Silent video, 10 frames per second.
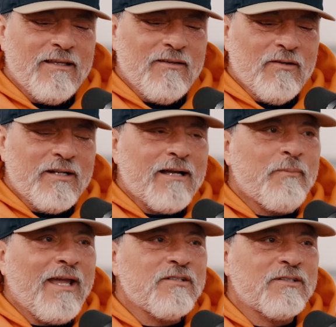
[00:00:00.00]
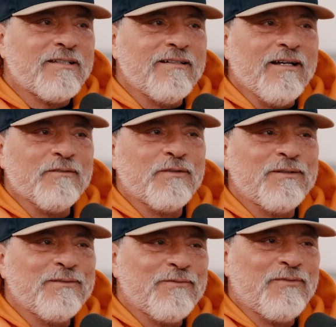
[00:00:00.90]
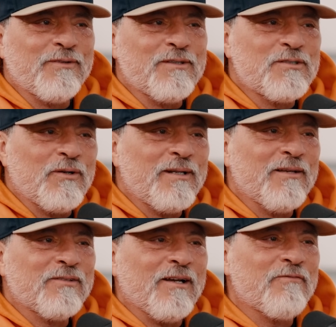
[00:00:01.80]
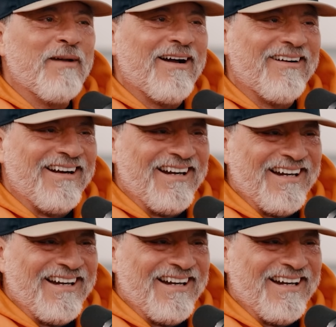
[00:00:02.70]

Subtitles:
you're not patient enough for the journey of soft power.